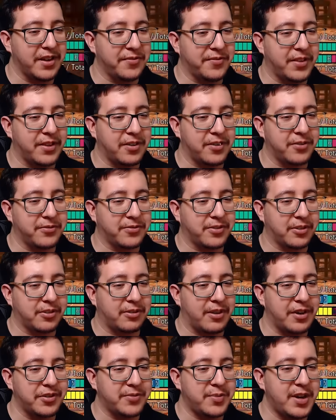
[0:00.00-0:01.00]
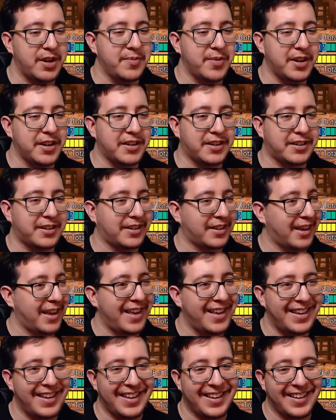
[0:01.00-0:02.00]
if they go for a crouch medium kick,
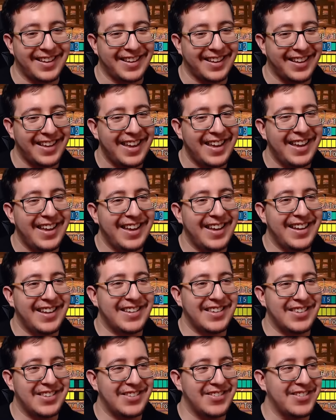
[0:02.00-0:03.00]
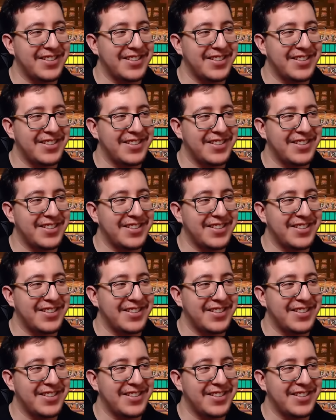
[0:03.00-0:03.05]
you